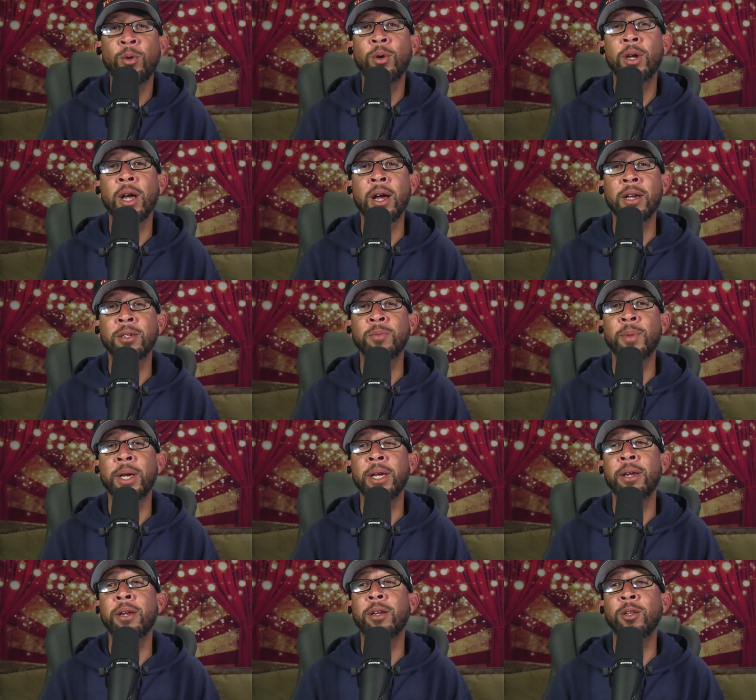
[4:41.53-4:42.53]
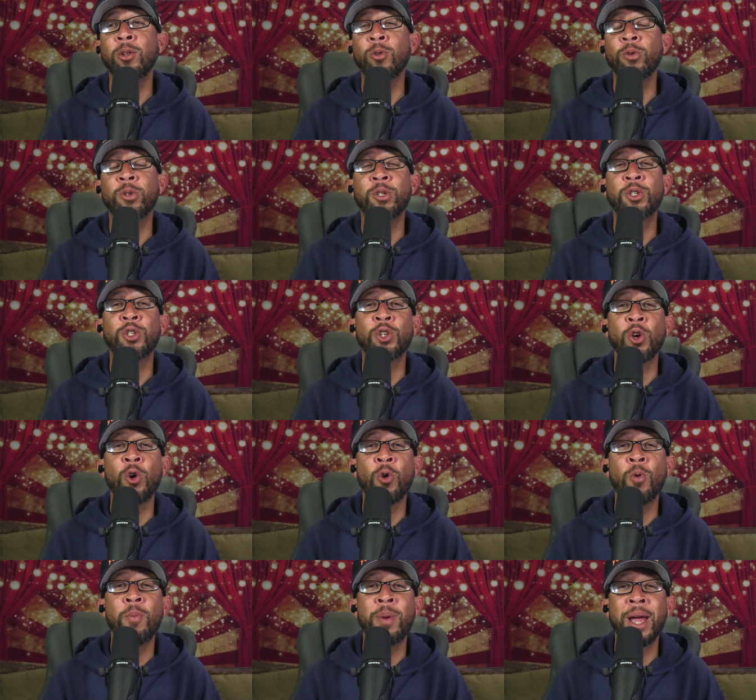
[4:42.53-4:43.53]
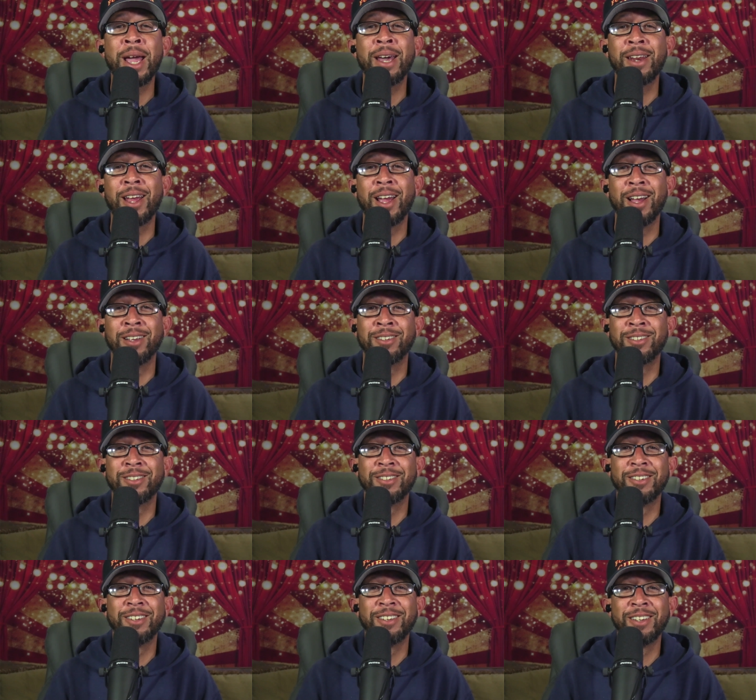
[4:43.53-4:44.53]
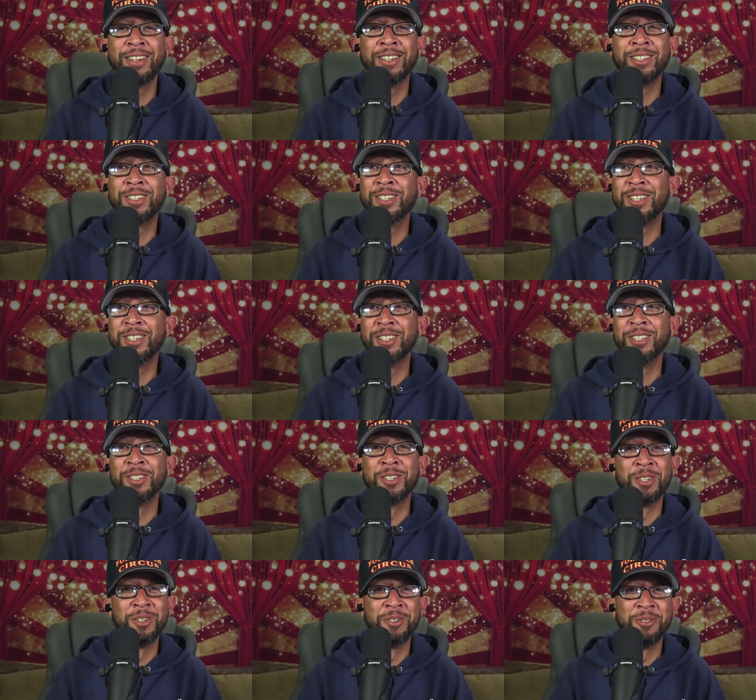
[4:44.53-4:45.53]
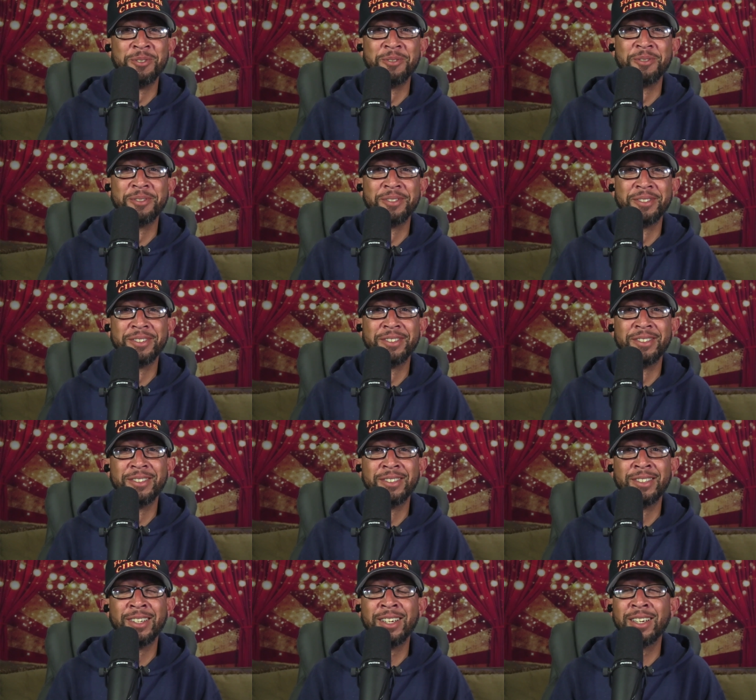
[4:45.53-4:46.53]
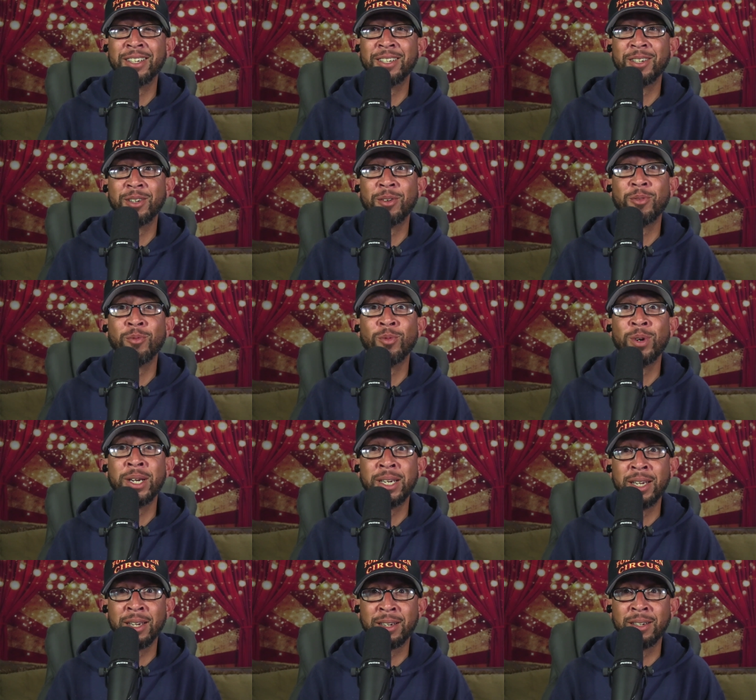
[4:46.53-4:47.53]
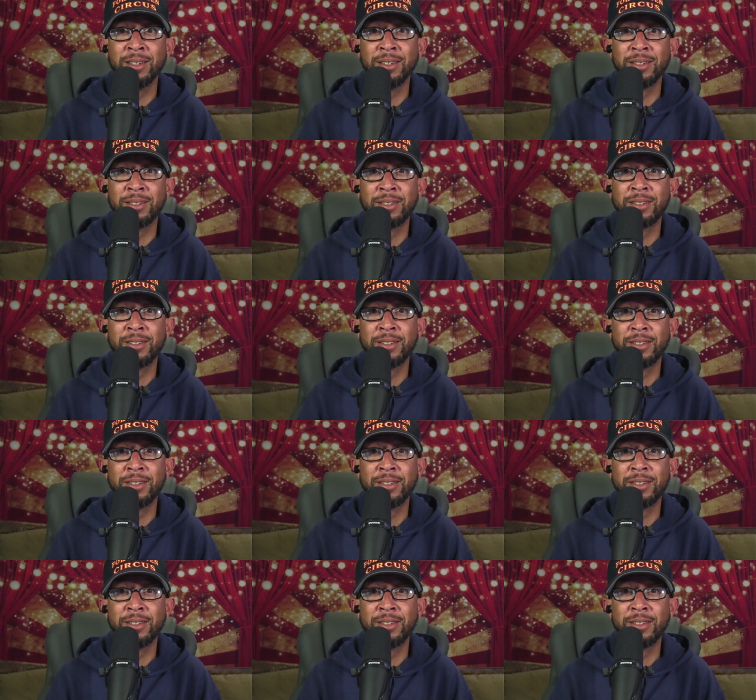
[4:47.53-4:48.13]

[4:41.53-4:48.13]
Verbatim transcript: guys made Luke so badass in season two. Like, ridiculous.